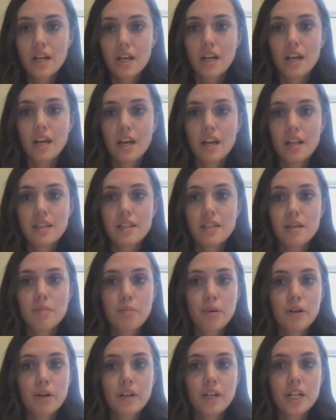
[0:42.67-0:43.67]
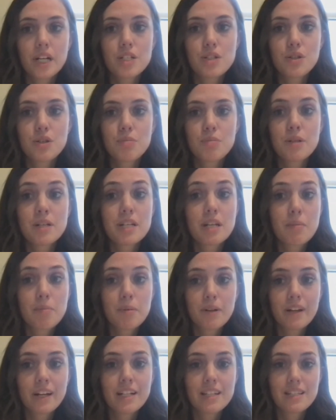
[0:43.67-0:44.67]
and the ability to
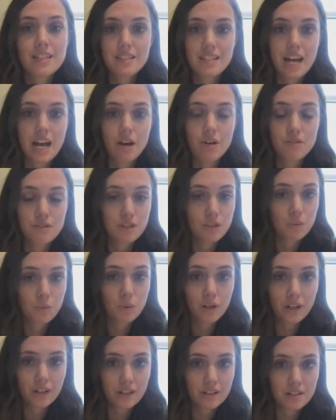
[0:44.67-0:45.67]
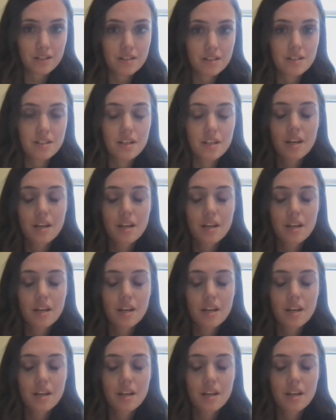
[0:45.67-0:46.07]
manipulate sounds and words.